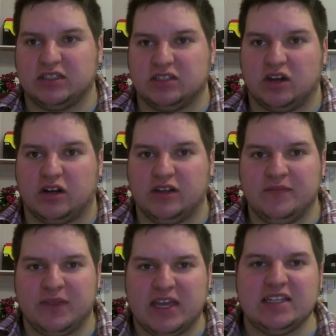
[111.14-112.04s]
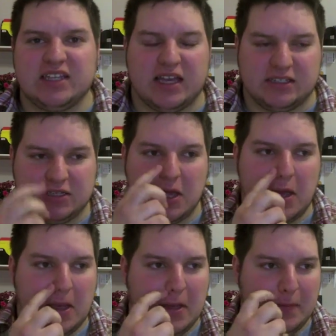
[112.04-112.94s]
are. He says,
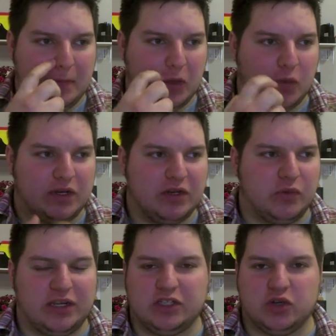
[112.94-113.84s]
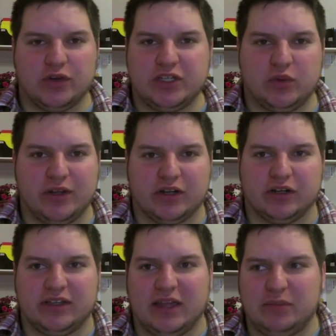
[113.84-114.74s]
when you join Twitter,
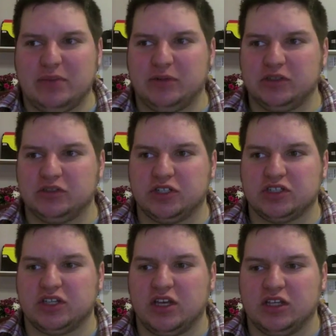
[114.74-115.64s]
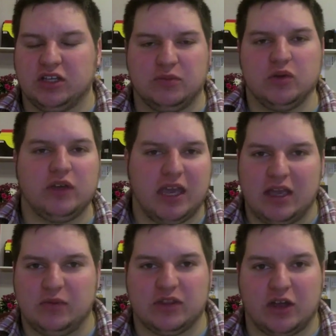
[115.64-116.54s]
get people to just
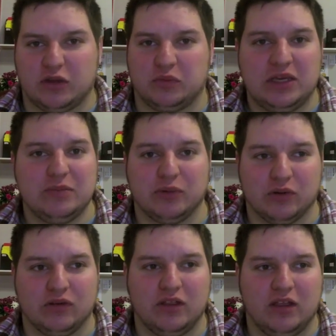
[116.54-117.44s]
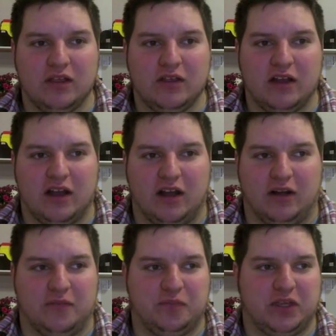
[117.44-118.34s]
communicate with other people,
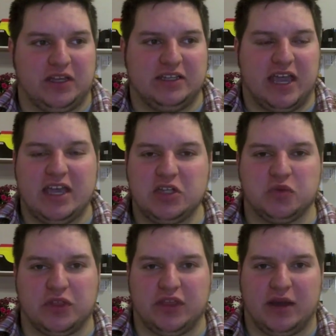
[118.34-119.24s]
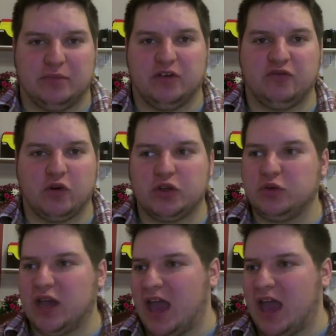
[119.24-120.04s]
engage with them before you